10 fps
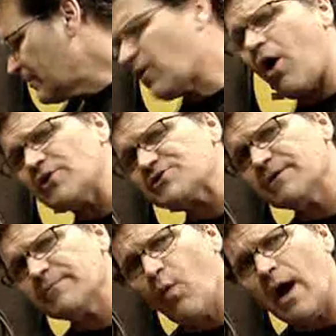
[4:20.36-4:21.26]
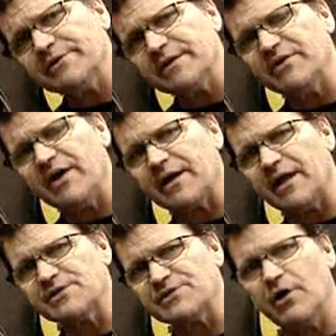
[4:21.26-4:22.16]
there are some welding
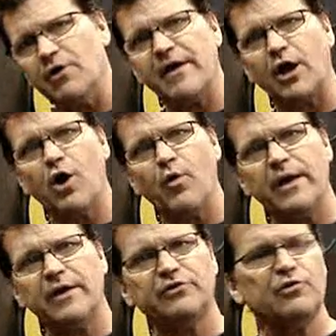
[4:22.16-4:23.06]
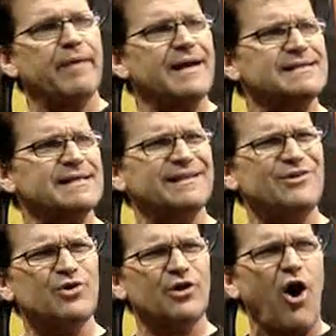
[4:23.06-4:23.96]
techniques, though, that go into,
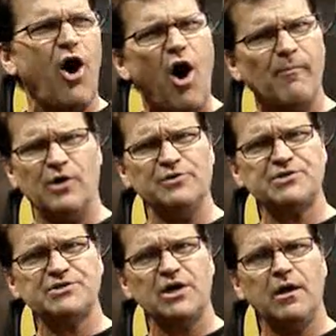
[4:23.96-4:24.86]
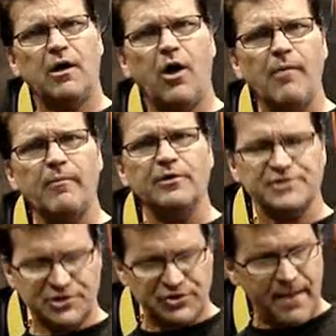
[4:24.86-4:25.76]
basically, you can almost
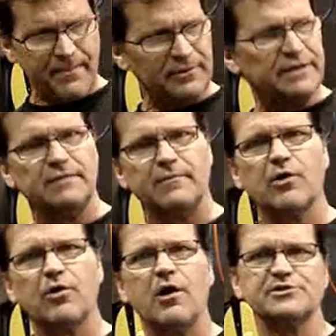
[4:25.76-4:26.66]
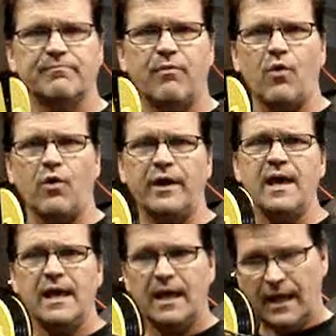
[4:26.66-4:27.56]
extrapolate them across the
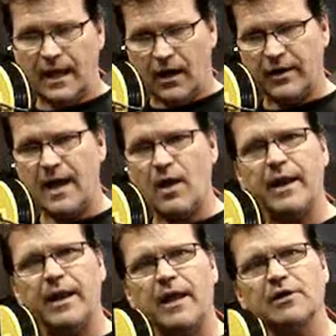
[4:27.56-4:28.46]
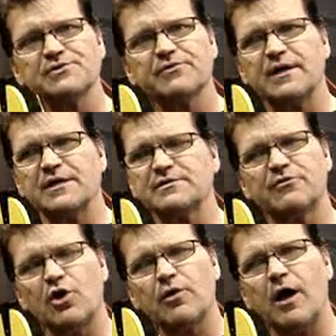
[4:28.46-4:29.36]
board. Okay, and those are
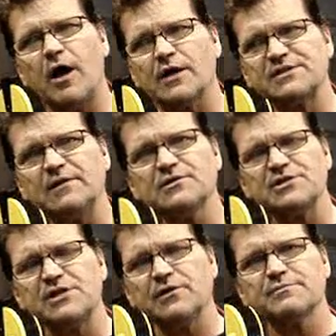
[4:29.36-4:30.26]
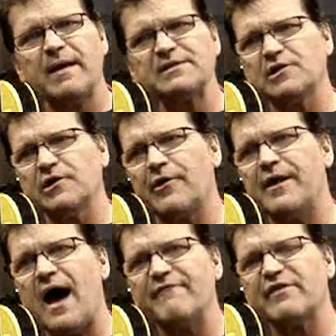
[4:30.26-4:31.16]
this. Stainless steels basically
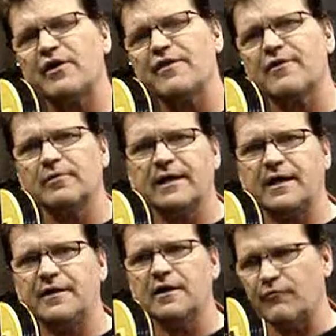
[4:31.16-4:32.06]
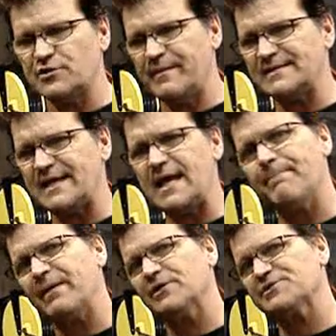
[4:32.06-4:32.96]
are not very thermally conductive, which means
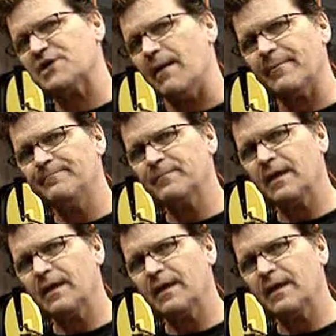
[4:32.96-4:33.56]
heat builds up.